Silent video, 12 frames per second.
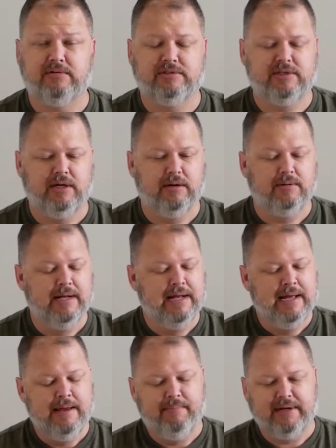So
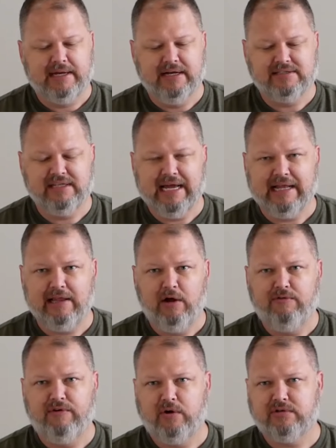because of that
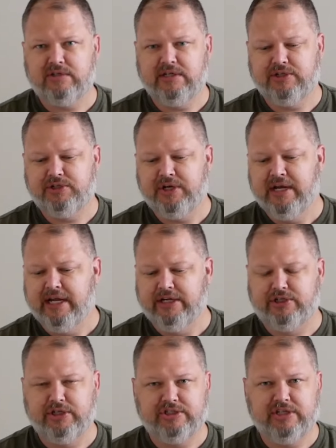low voltage, it
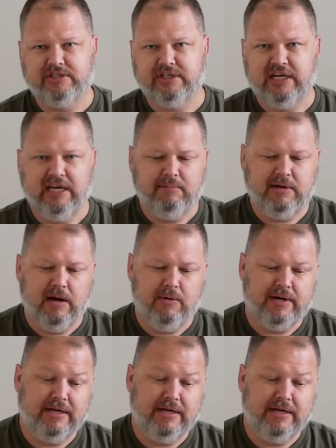just doesn't keep going.